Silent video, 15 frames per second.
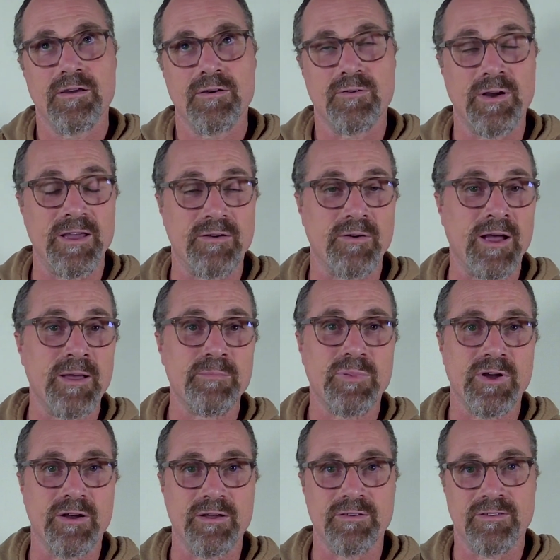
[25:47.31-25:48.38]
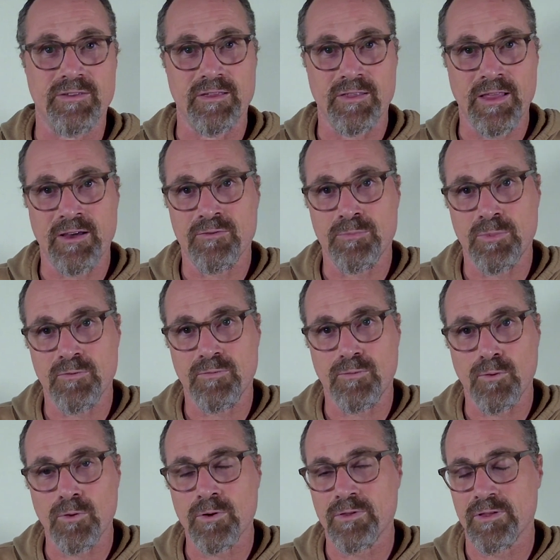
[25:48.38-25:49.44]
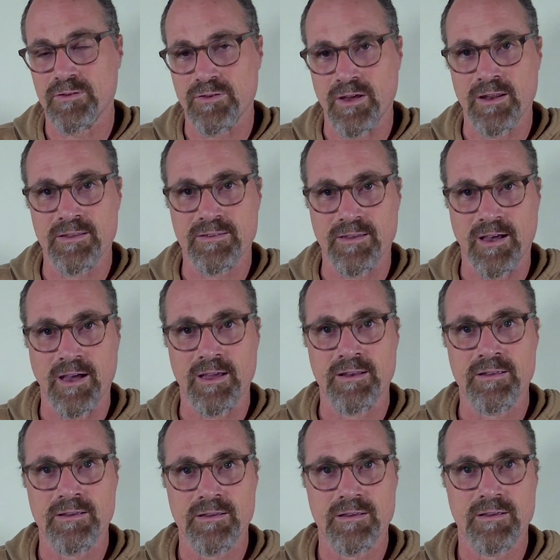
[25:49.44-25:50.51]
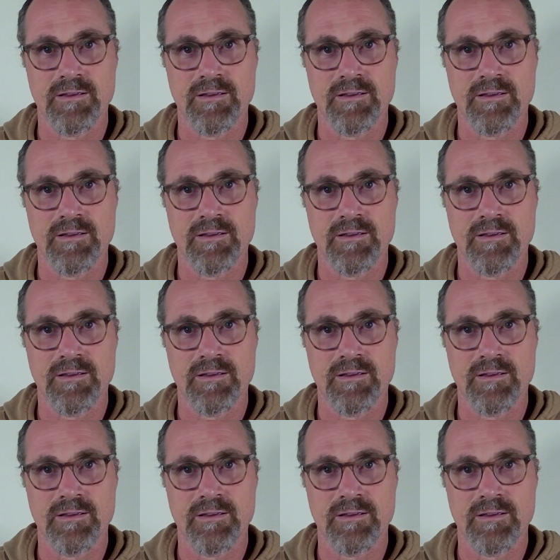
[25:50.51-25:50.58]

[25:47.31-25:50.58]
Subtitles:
great-grandparents that left before the genocide,